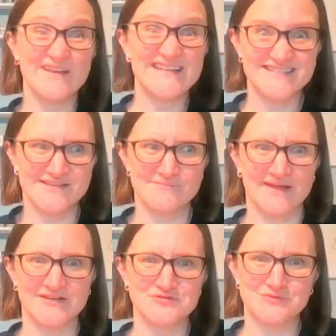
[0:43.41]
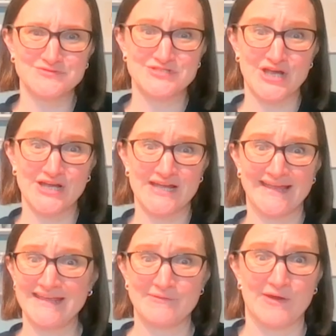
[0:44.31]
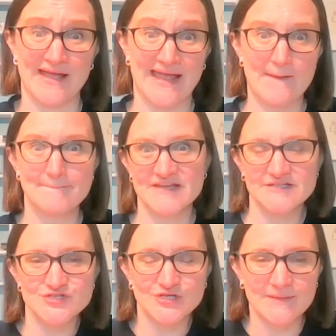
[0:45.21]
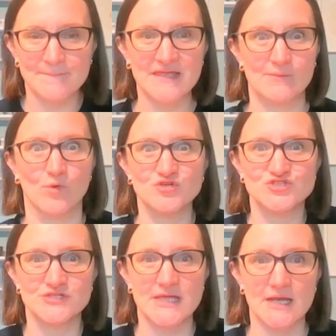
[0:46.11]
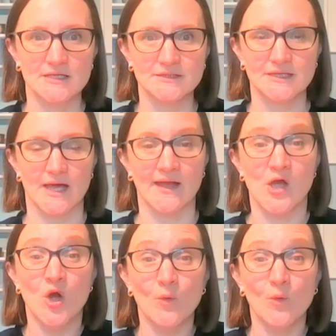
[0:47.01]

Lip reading: Is a manageable chunk anyway? How big should it be? What should that look like?